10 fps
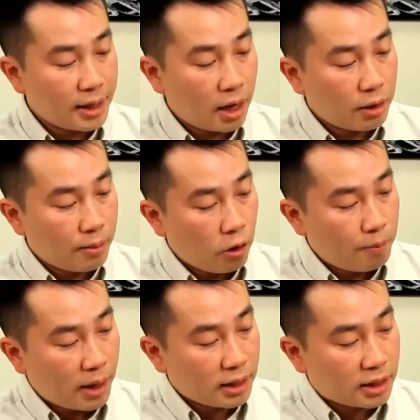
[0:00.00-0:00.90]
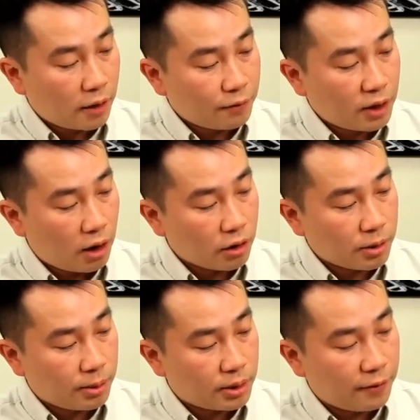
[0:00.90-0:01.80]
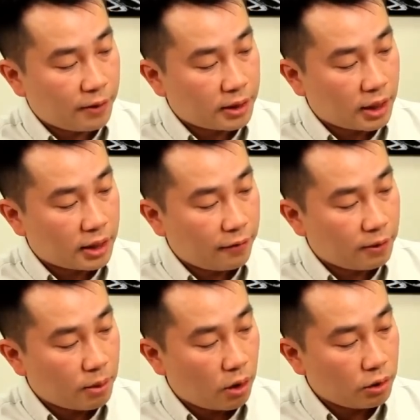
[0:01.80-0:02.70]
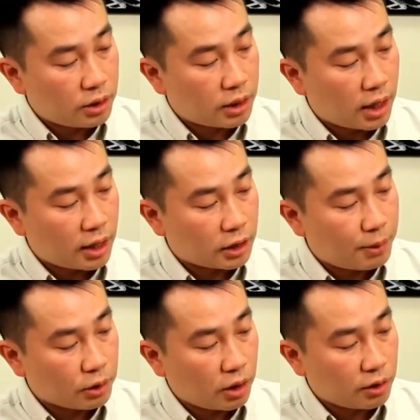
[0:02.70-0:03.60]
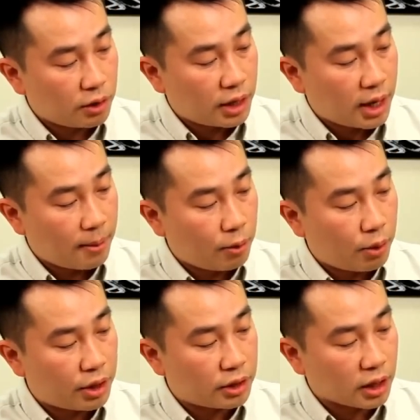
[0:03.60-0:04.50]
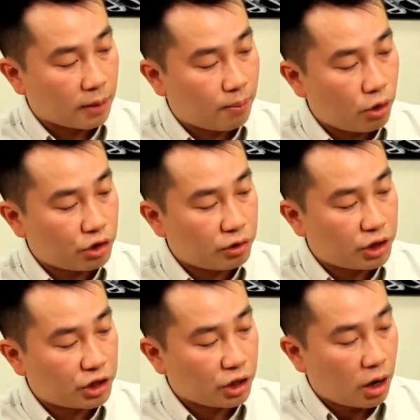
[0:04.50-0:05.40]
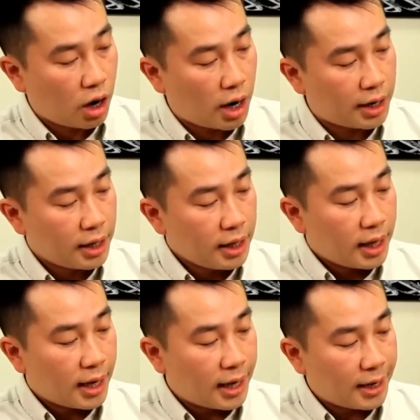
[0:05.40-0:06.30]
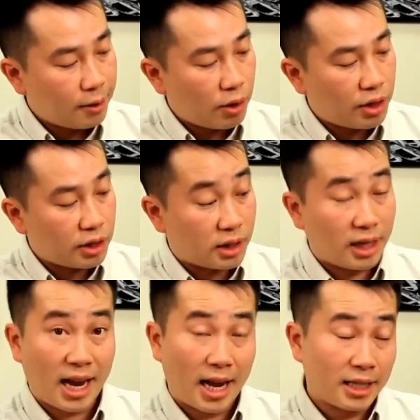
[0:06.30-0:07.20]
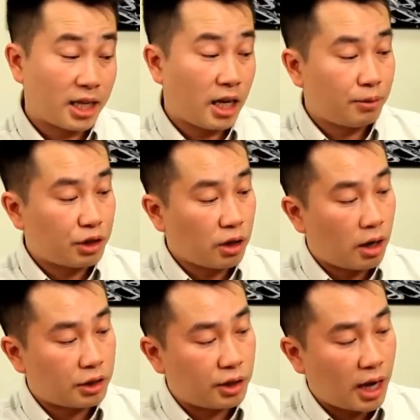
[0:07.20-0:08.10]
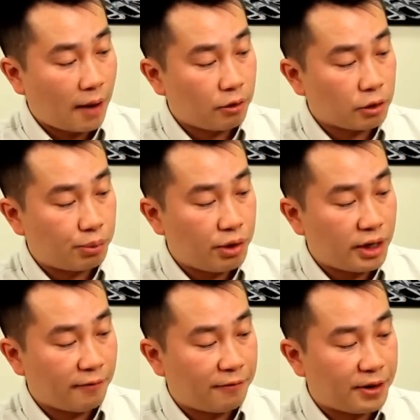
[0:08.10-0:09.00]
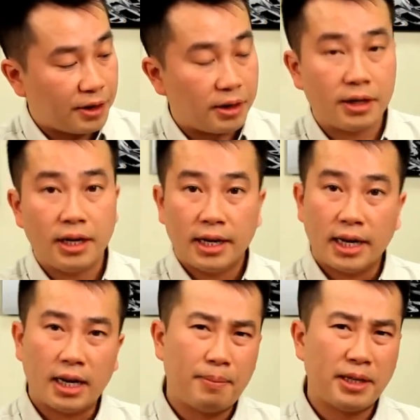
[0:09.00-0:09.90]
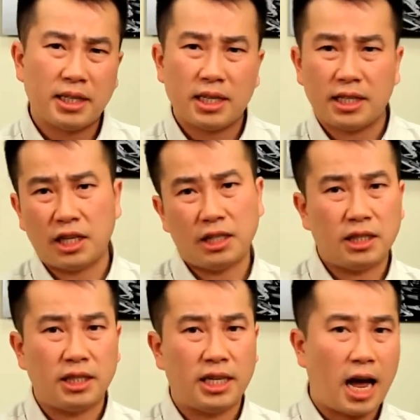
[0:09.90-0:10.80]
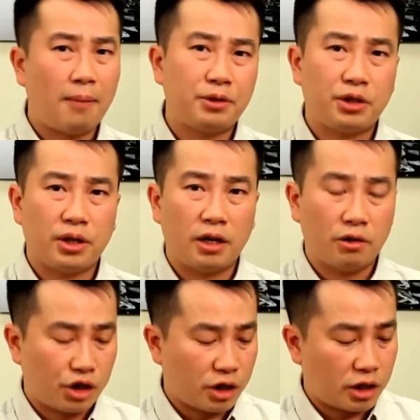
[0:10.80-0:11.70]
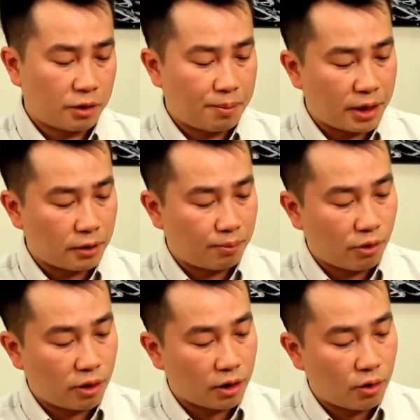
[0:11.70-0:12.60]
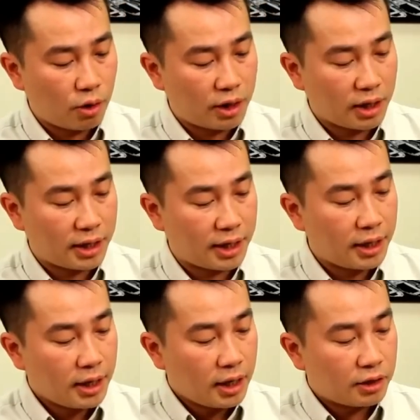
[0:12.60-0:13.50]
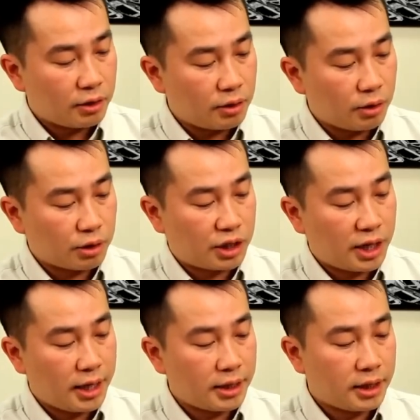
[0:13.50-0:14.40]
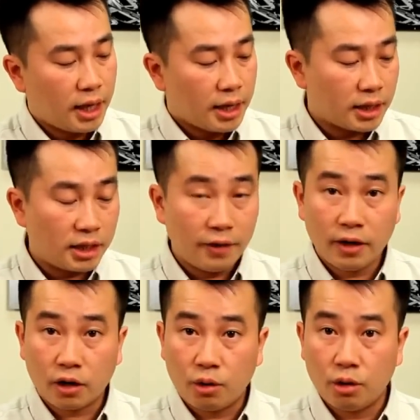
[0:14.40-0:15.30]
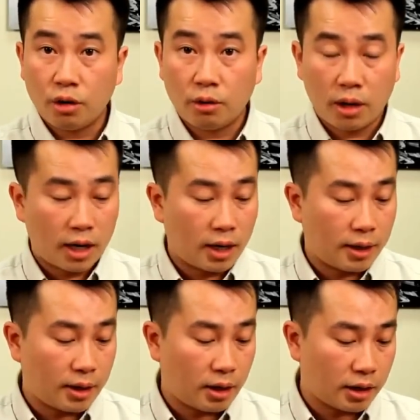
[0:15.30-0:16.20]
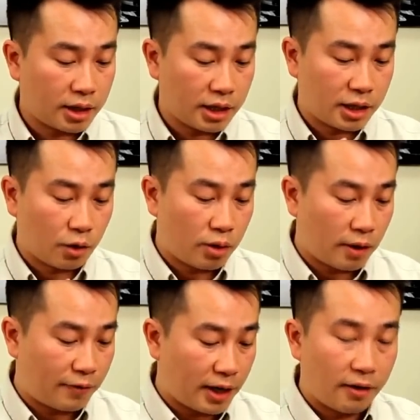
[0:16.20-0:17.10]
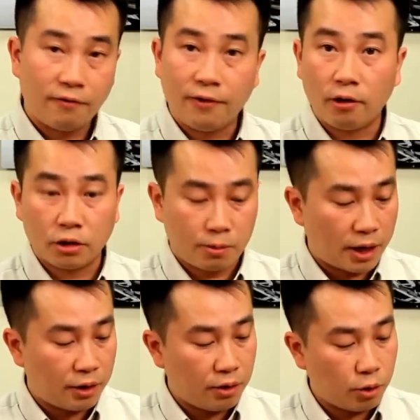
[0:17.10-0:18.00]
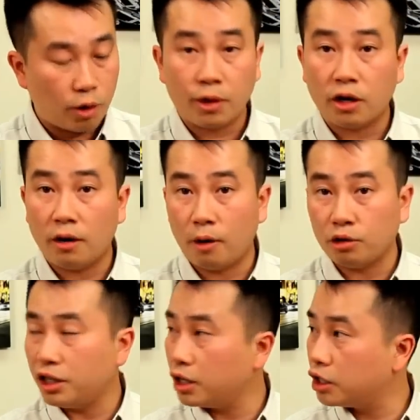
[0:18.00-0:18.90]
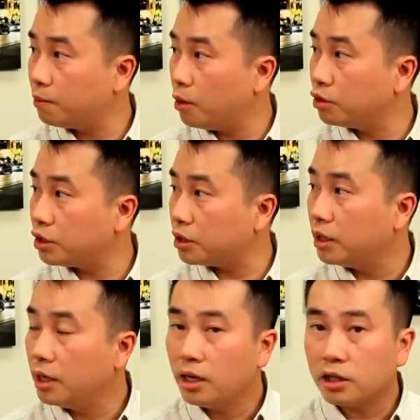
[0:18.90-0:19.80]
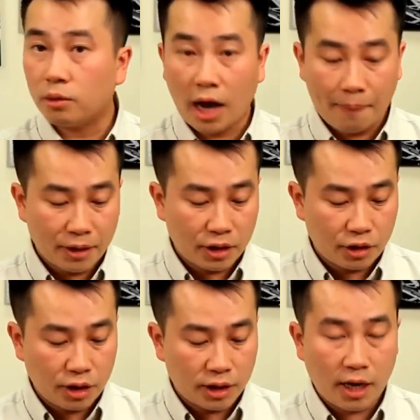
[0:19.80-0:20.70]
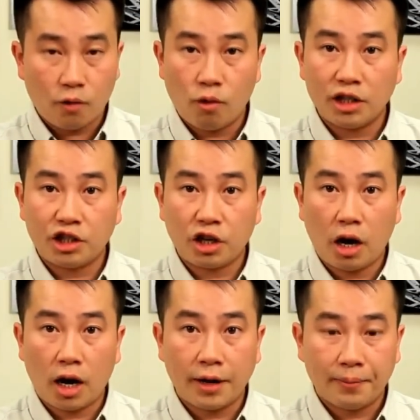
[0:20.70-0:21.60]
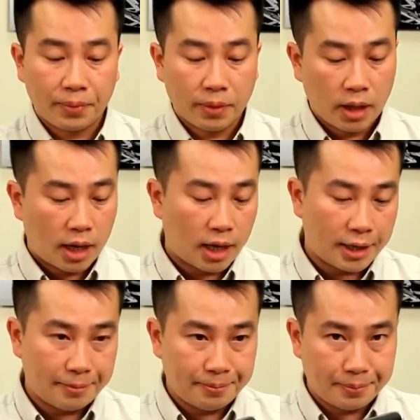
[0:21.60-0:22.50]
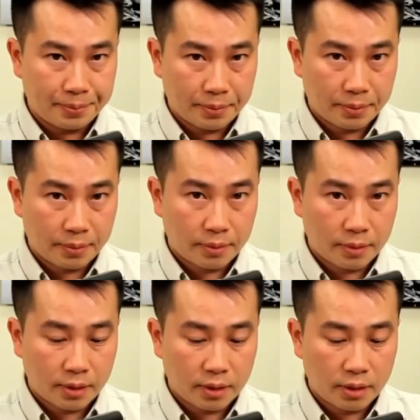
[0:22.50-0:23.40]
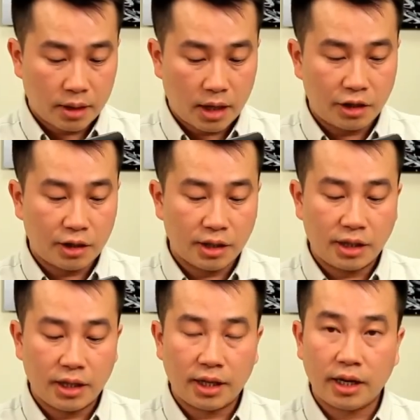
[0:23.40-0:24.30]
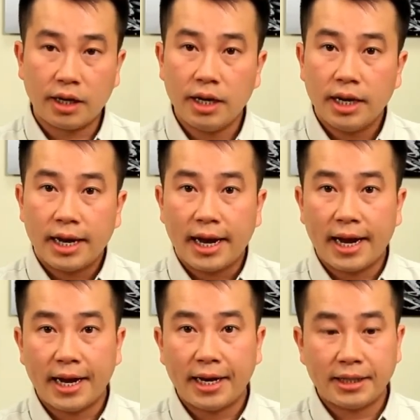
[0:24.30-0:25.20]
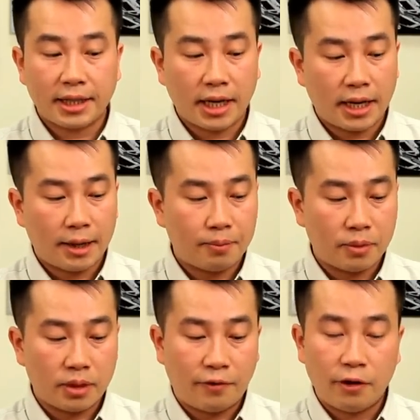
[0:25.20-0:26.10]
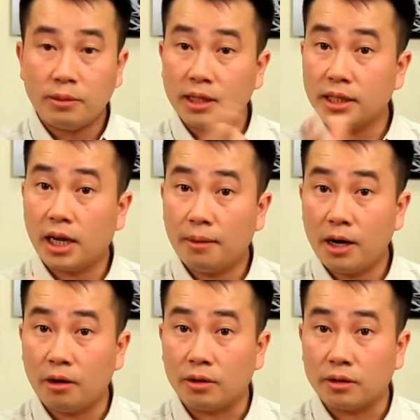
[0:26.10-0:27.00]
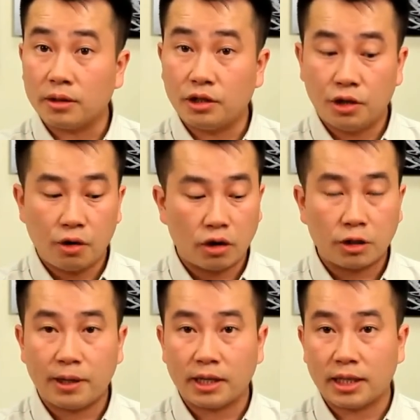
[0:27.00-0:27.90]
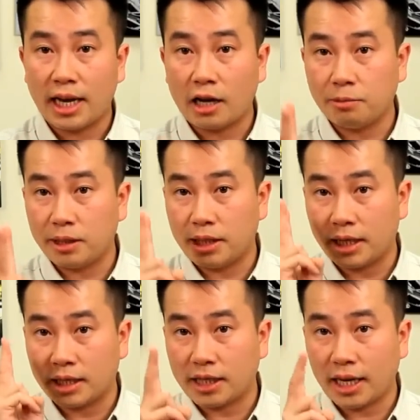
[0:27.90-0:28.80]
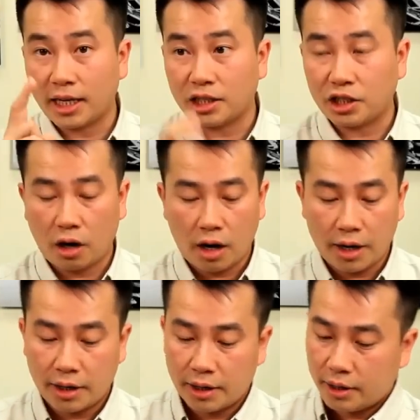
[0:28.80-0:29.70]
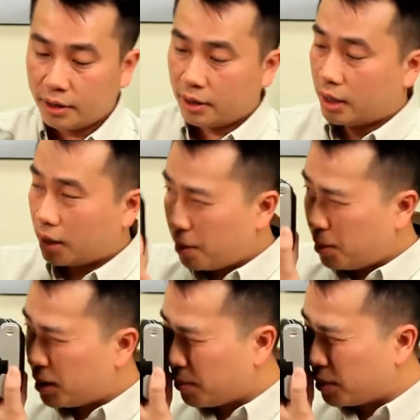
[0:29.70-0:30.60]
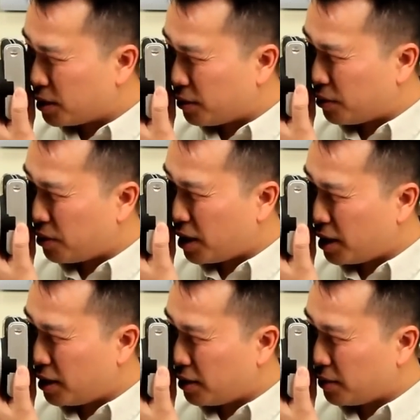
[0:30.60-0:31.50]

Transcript: Now the mode button itself toggles through different modes that's built onto the camera, whether it's like a portrait shot, whether it's landscape shots. You have those pre-configured, and it basically changes the aperture and or shutter speeds accordingly to those scenes. There's even a cool artistic way of taking photos by doing what we call multi-exposure. So what happens is you can take one shot, as you can see there, and the film doesn't come out, as you notice, because it allows me to take the second shot, and I can maybe take a picture of Greg.